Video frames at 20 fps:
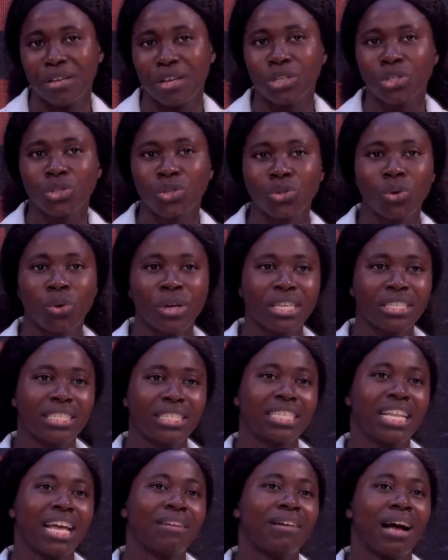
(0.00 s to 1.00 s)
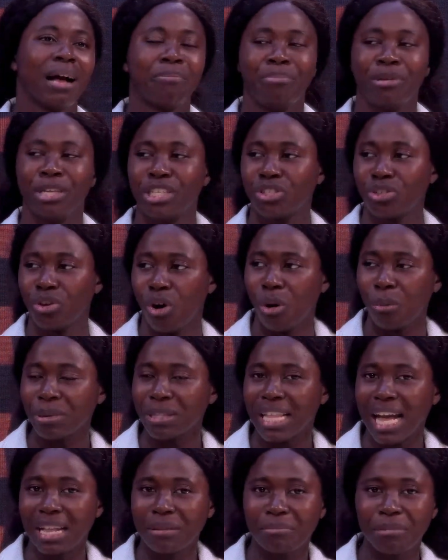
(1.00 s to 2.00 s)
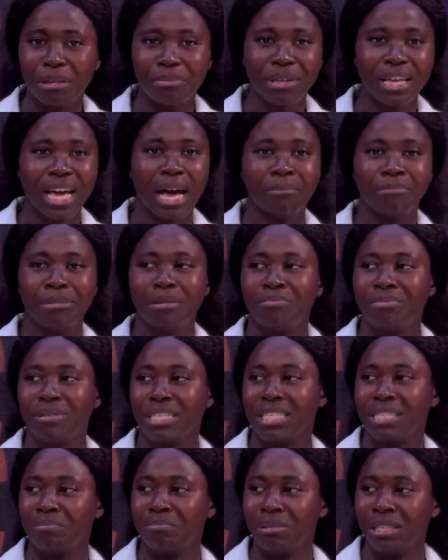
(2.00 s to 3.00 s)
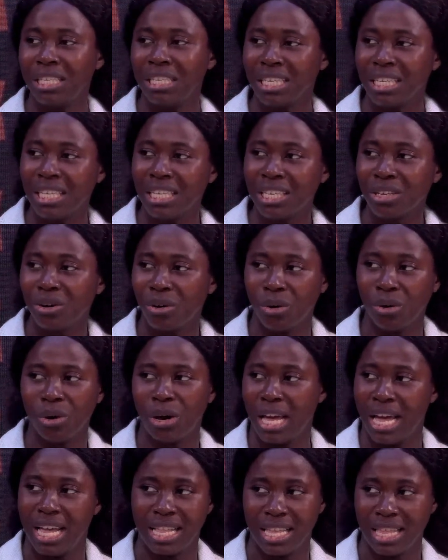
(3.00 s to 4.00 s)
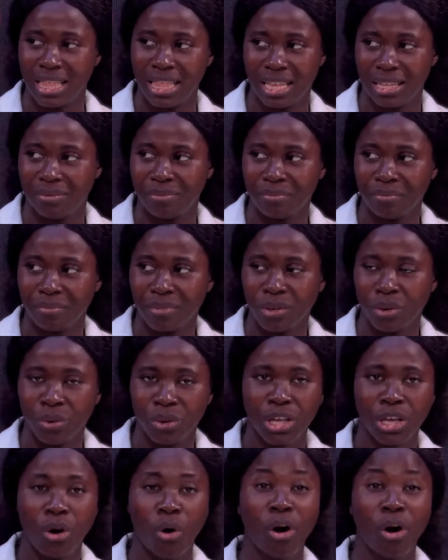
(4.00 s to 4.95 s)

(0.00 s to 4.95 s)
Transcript: So it's never picked up that maybe her baby is big or anything, okay?